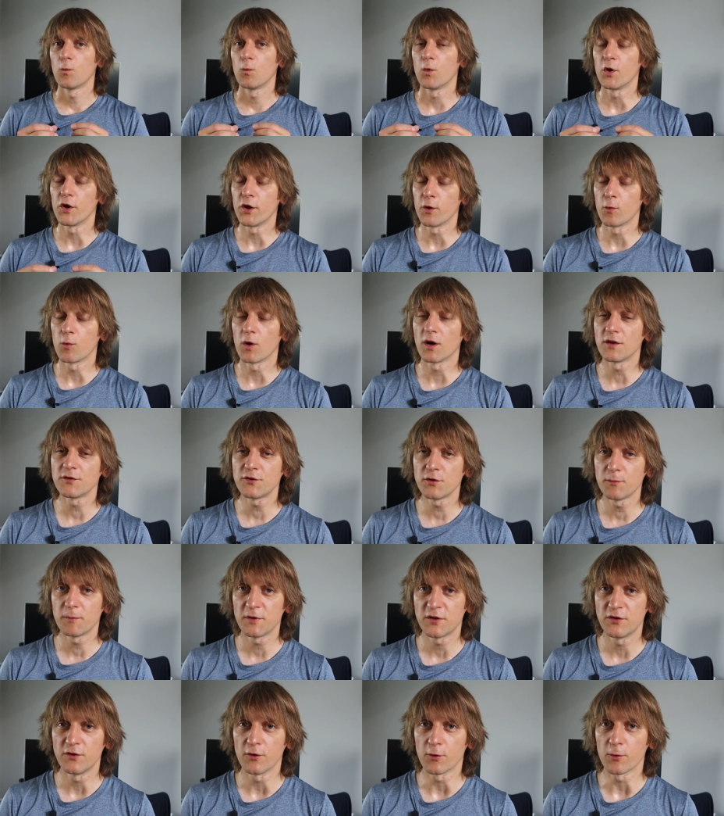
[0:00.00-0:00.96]
What you want
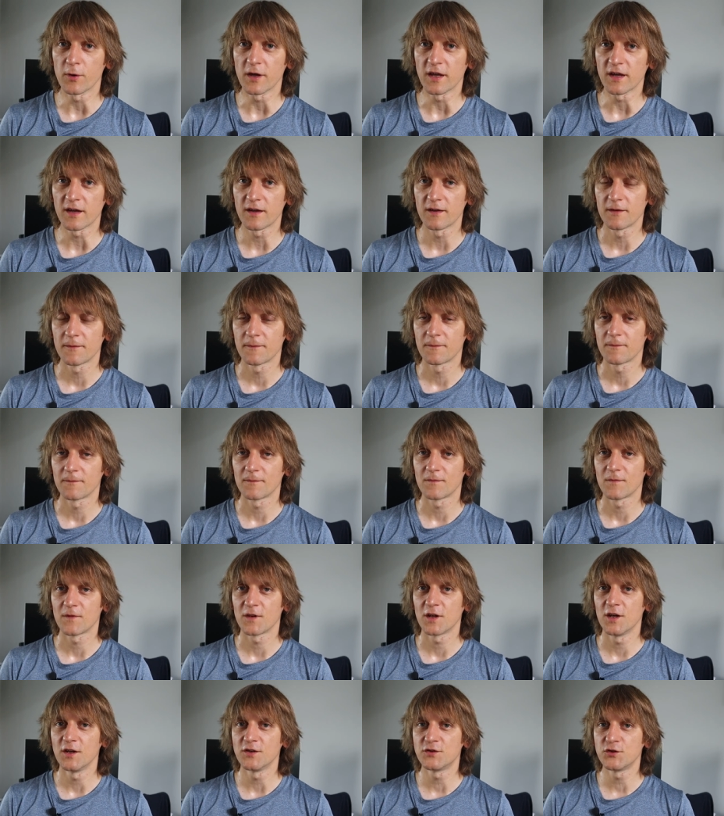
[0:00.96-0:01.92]
to be doing
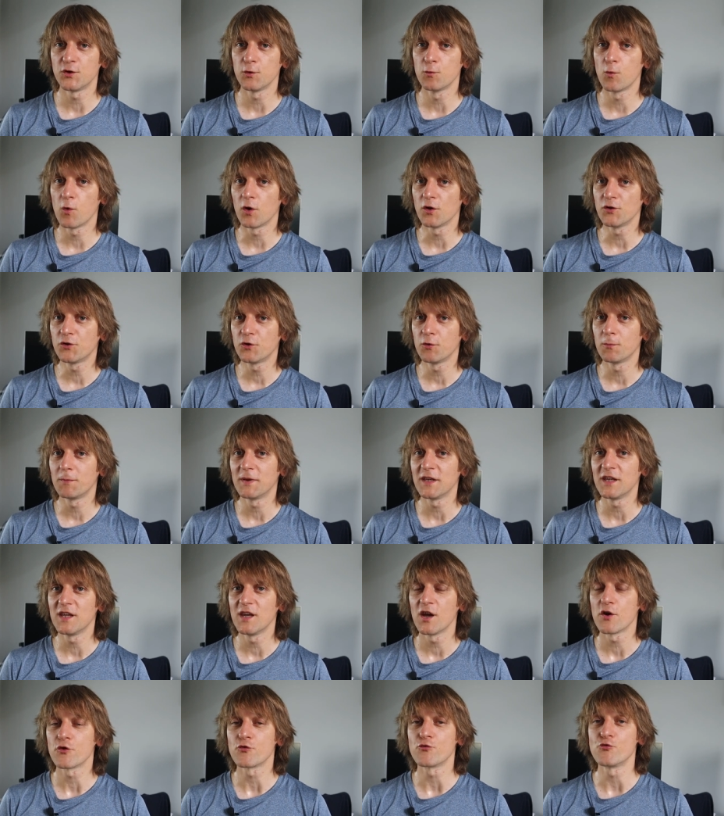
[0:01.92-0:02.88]
is you want to
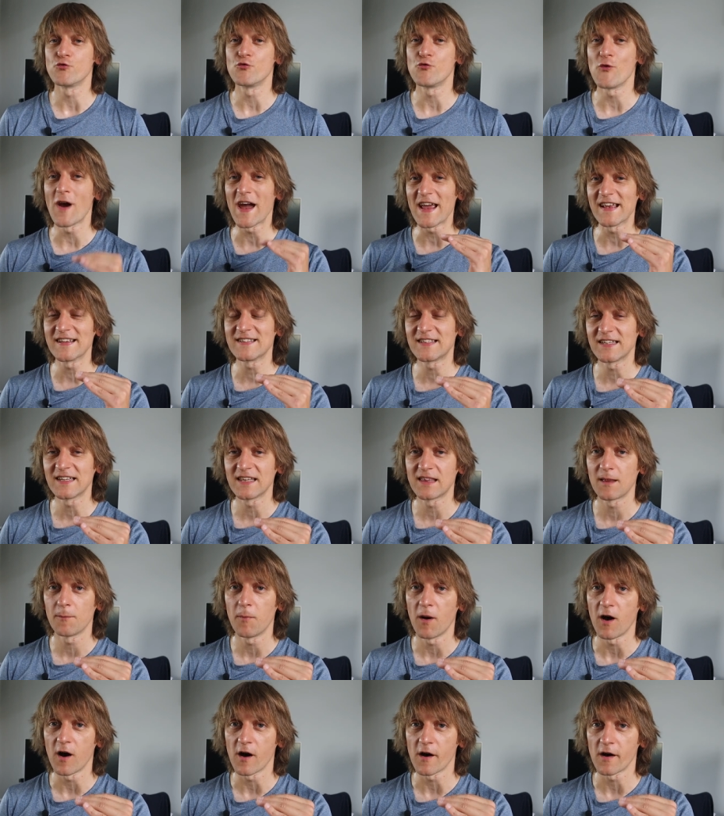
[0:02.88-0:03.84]
be raising
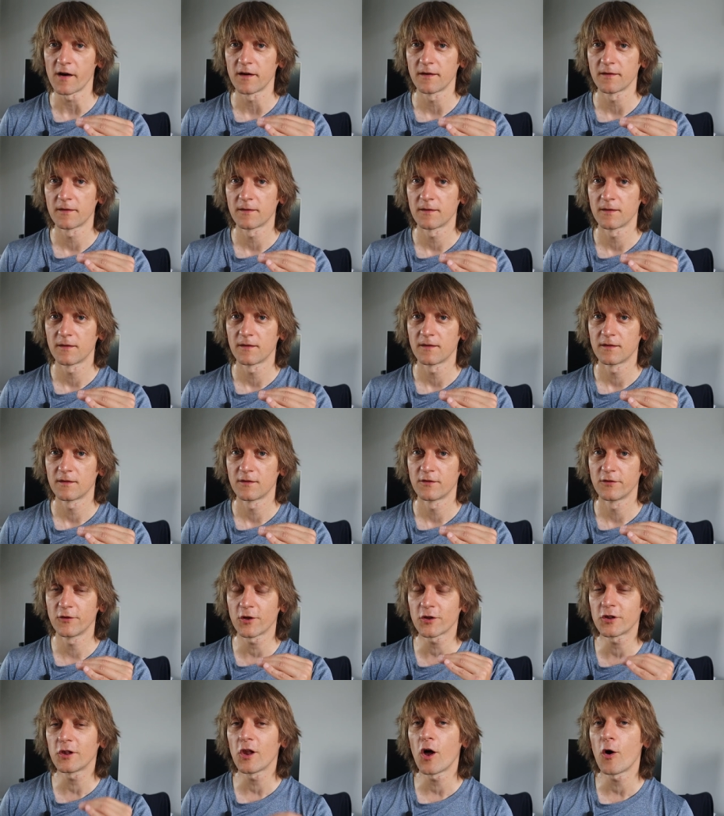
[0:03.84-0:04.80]
the bar,
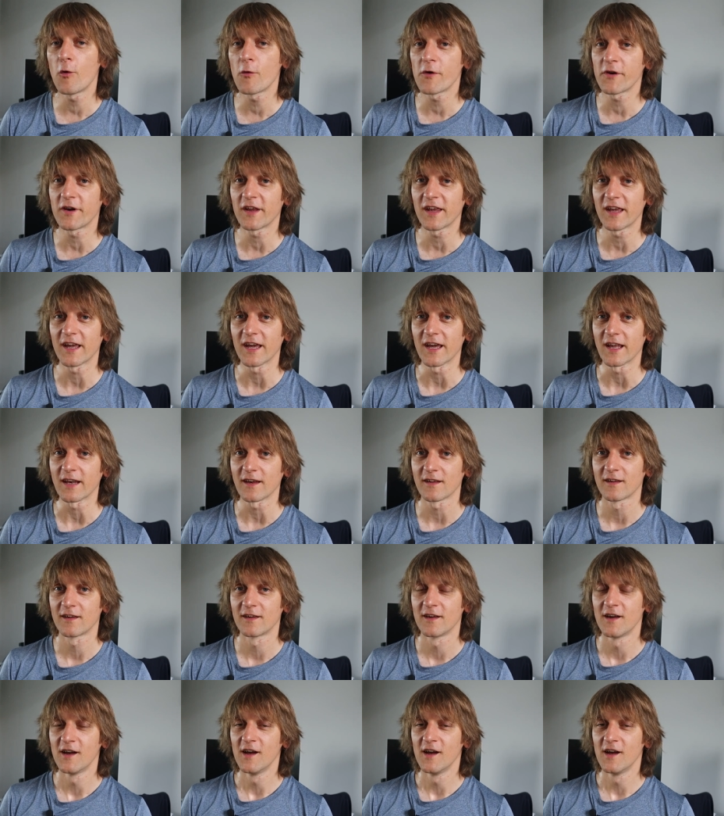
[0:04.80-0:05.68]
not lowering it.